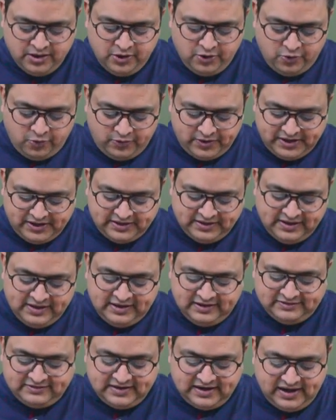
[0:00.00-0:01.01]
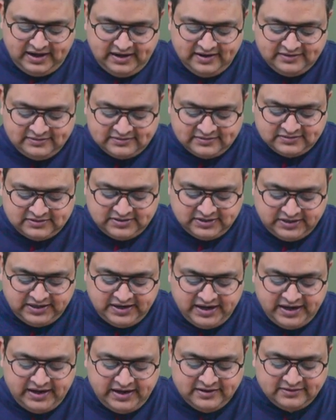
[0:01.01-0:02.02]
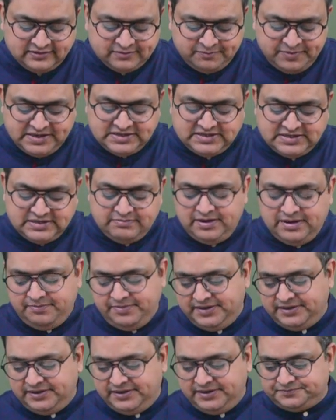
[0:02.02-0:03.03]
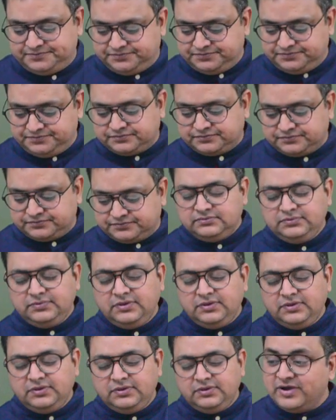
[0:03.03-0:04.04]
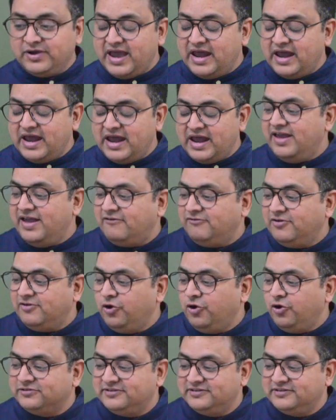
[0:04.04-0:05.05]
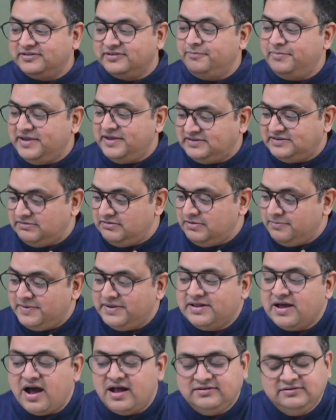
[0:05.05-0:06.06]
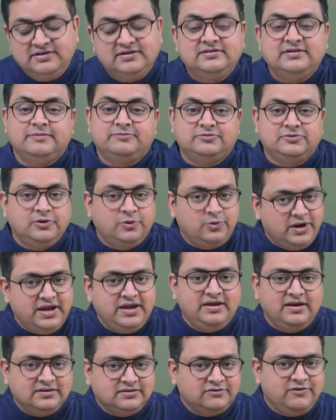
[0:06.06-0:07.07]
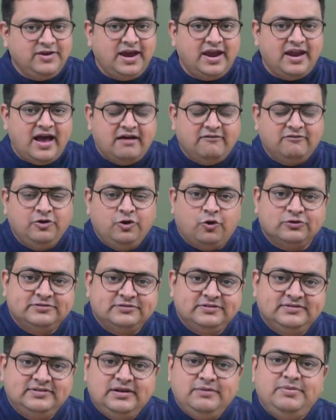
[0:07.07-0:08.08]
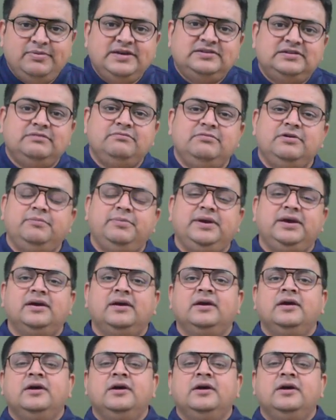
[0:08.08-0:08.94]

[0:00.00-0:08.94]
Okay. Second is, third head is PGBP. So can we have a losses in PGBP? The answer is absolutely yes. We can have losses in PGBP.